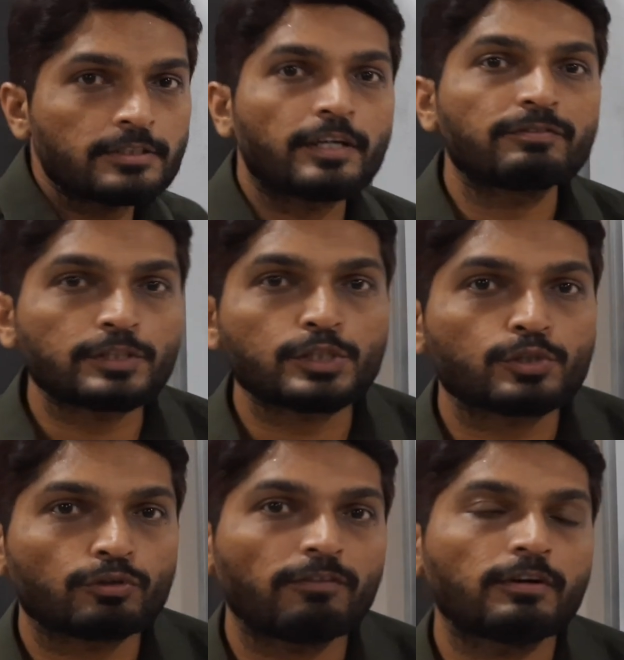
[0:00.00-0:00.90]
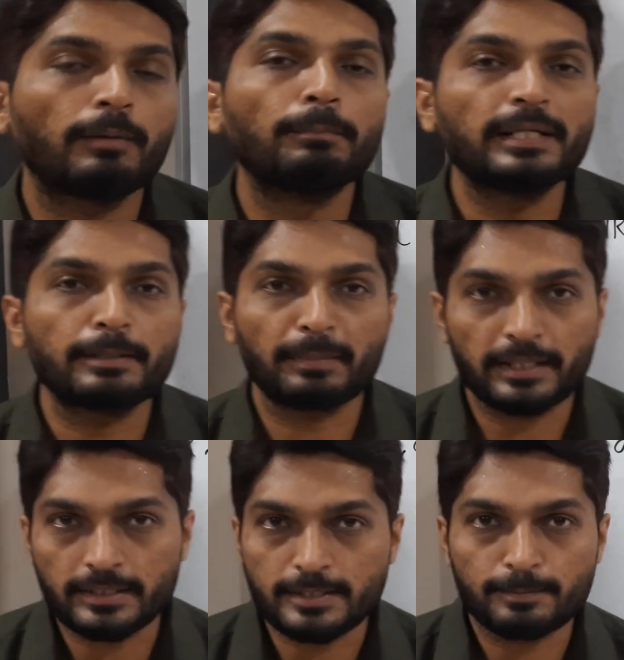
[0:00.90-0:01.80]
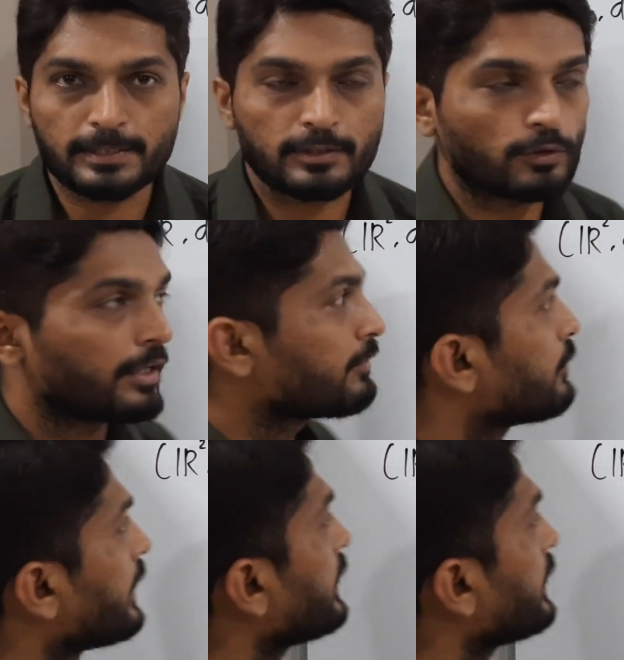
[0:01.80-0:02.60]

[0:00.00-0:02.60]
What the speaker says: is definition of complete matrix space. So therefore, I